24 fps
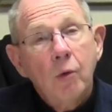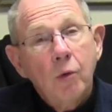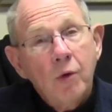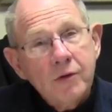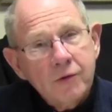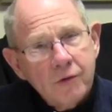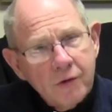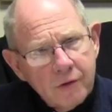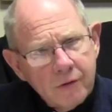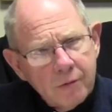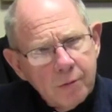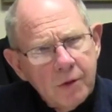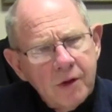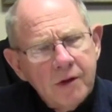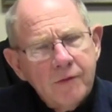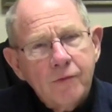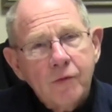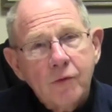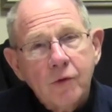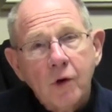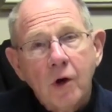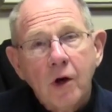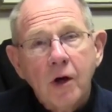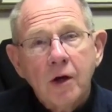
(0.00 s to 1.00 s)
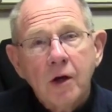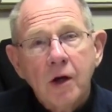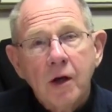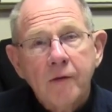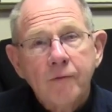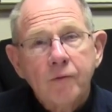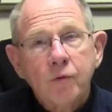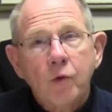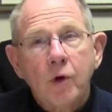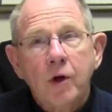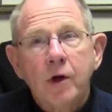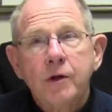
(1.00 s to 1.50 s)
what's this mean for our
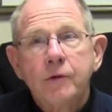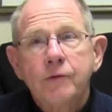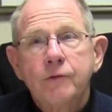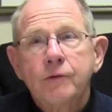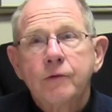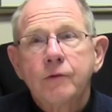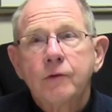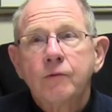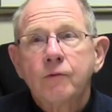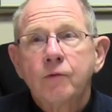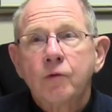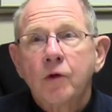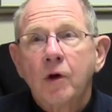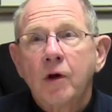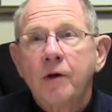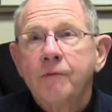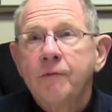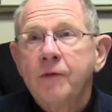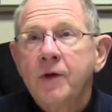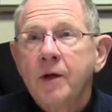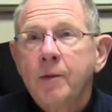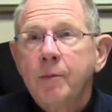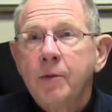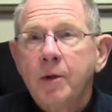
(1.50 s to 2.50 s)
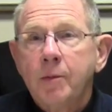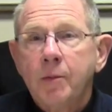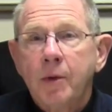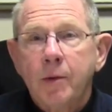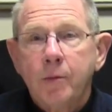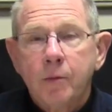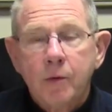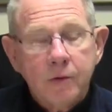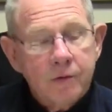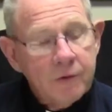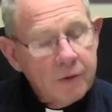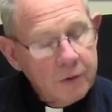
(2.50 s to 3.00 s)
loved ones, for our family
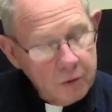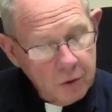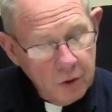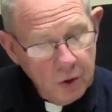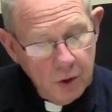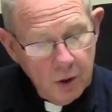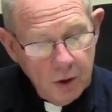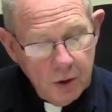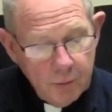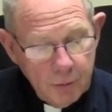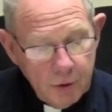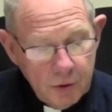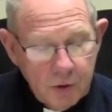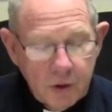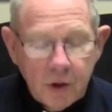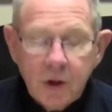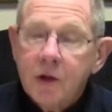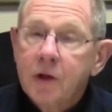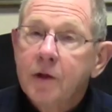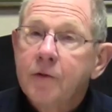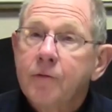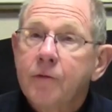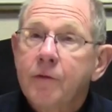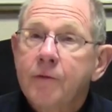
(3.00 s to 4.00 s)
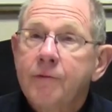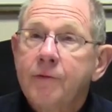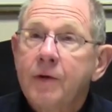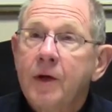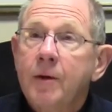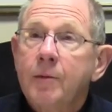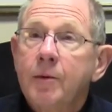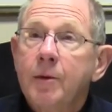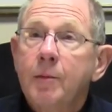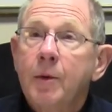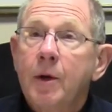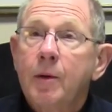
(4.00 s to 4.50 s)
members, and particularly for
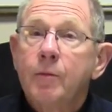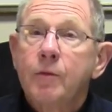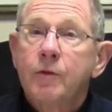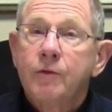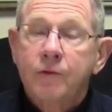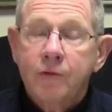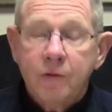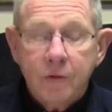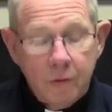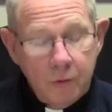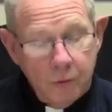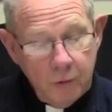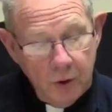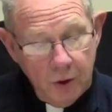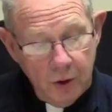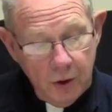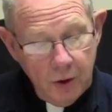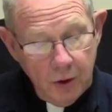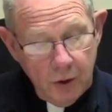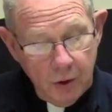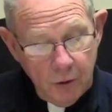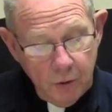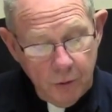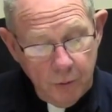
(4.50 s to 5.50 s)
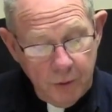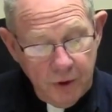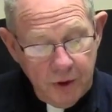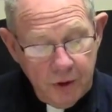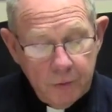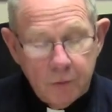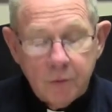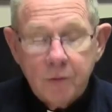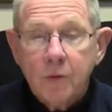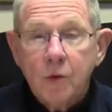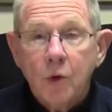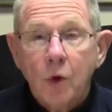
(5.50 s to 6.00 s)
family members who've
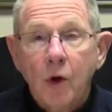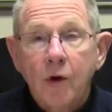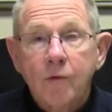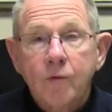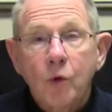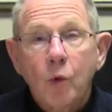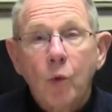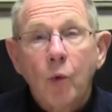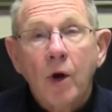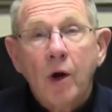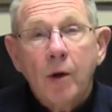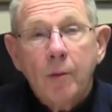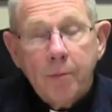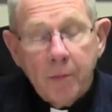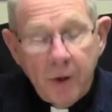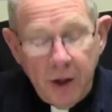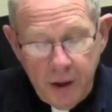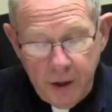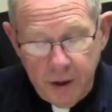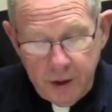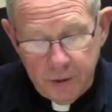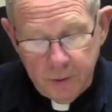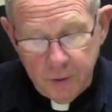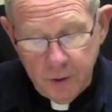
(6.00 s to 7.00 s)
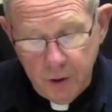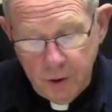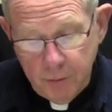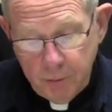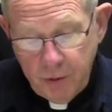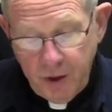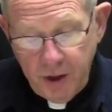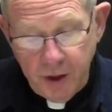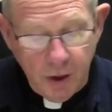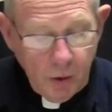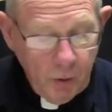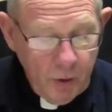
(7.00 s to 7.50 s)
been overwhelmed
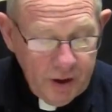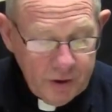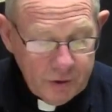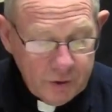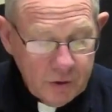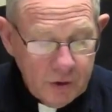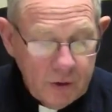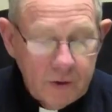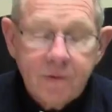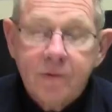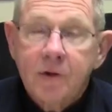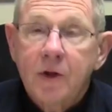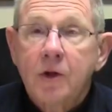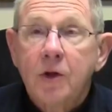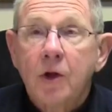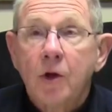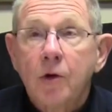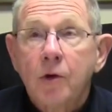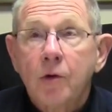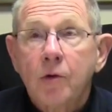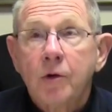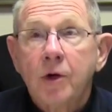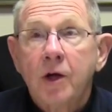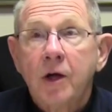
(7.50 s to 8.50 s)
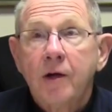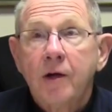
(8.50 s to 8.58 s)
by questions that they don't